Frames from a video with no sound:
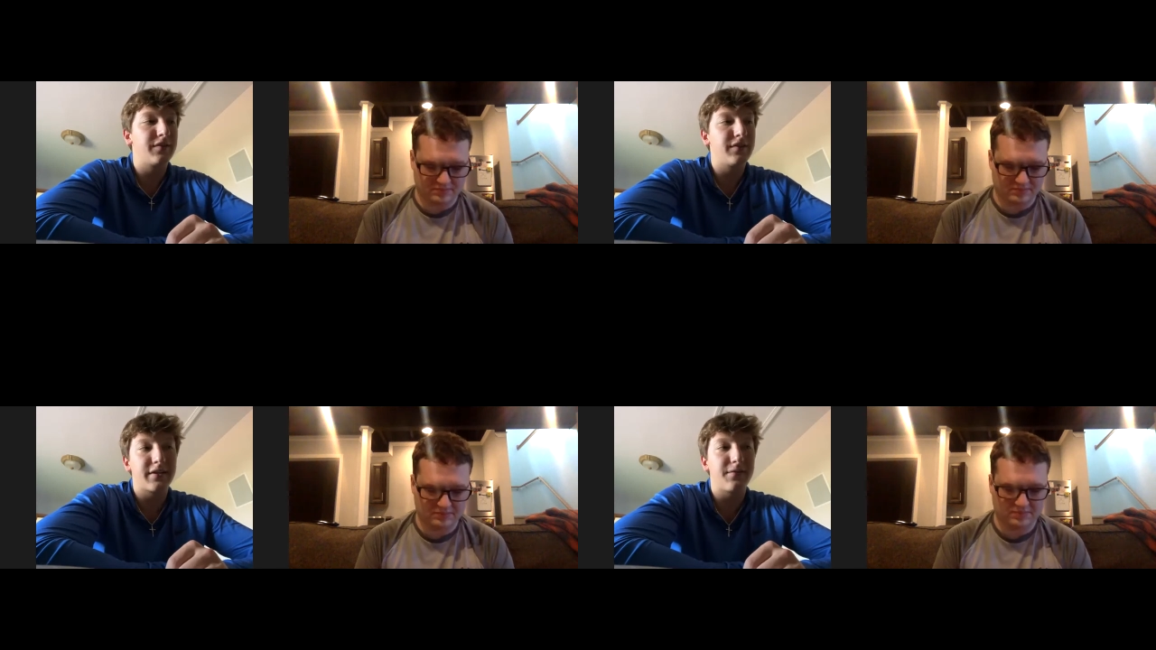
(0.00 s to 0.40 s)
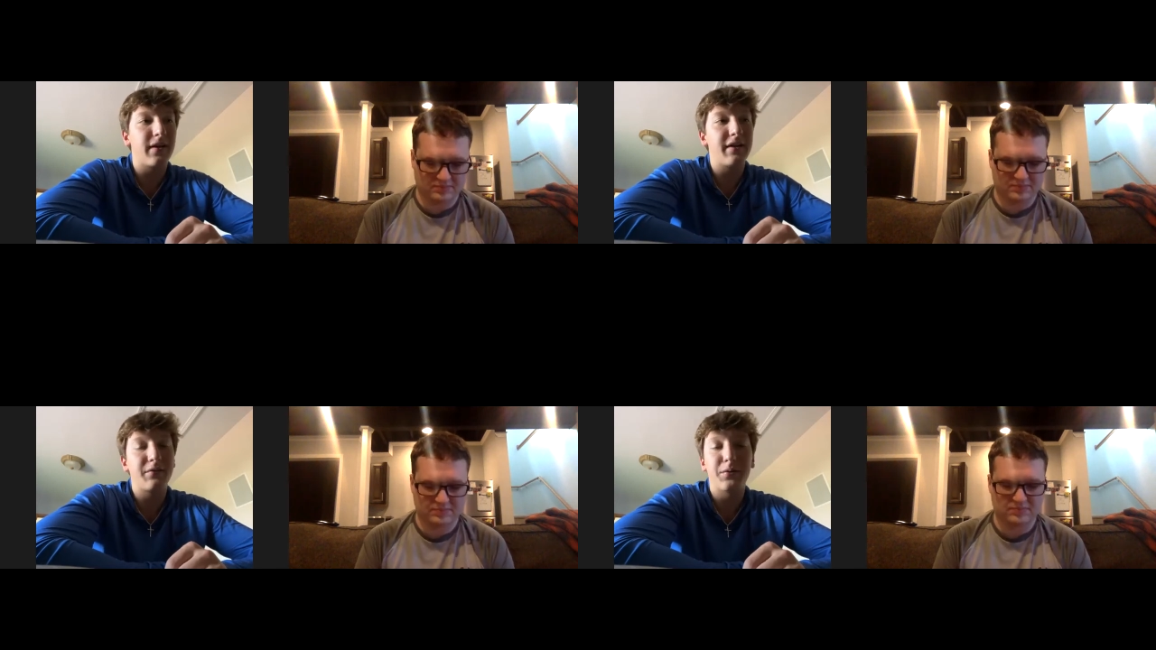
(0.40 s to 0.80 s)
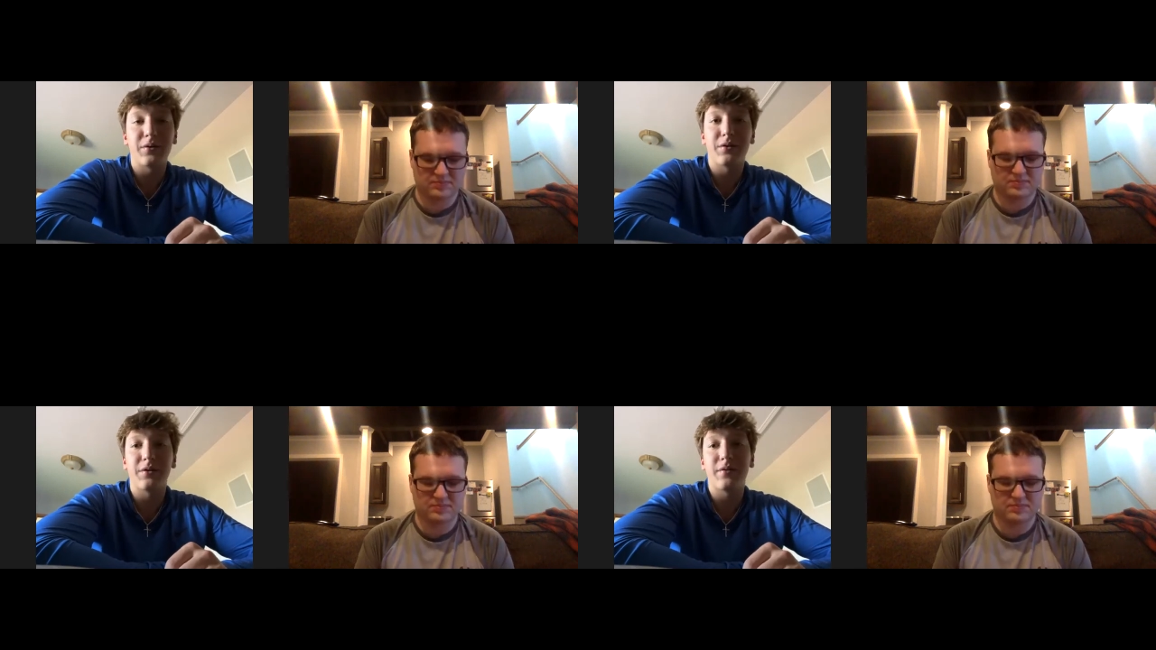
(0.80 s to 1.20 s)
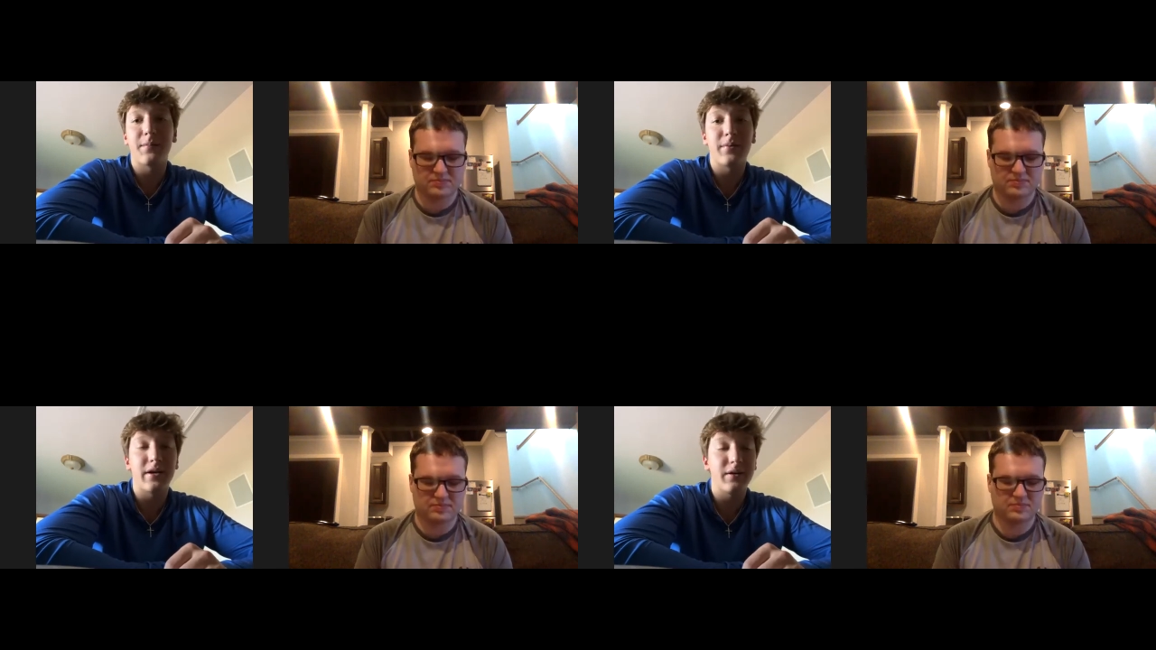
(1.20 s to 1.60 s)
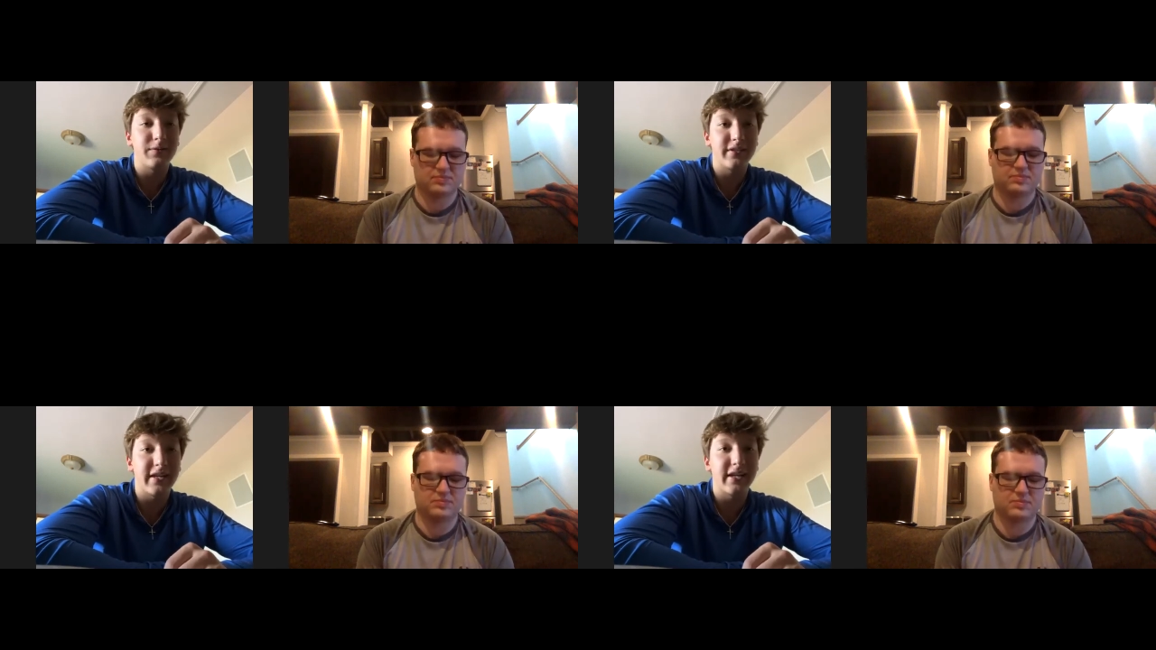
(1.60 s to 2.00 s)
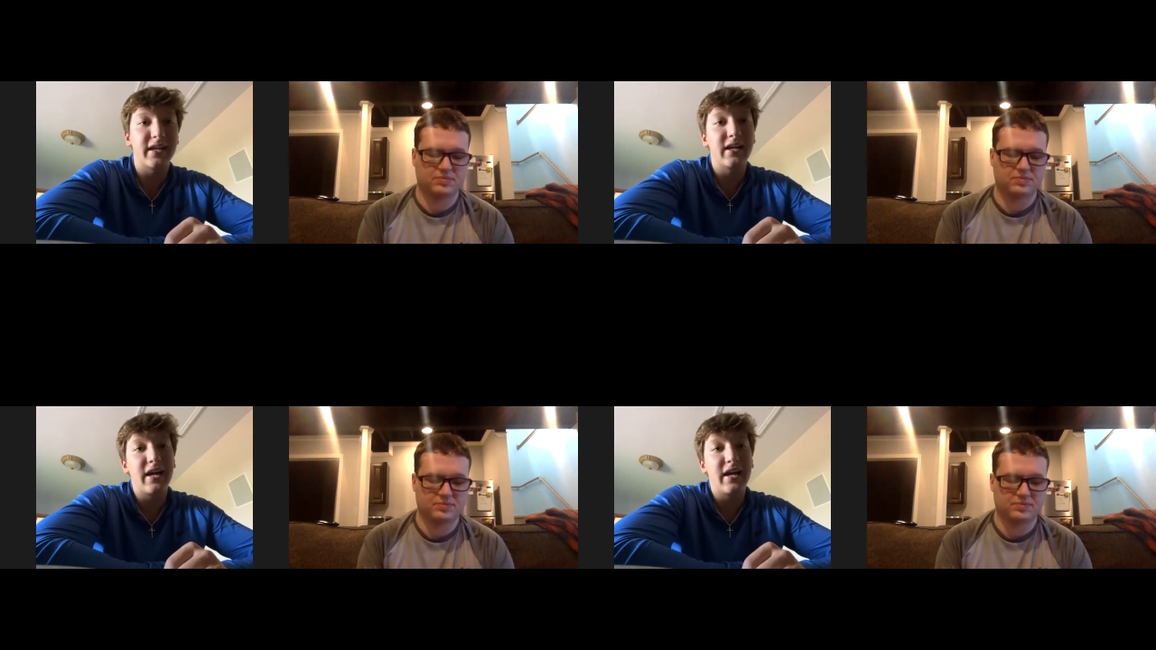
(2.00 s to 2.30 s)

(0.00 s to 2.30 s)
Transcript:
Speaker 1: 6'5, 235 pounds, like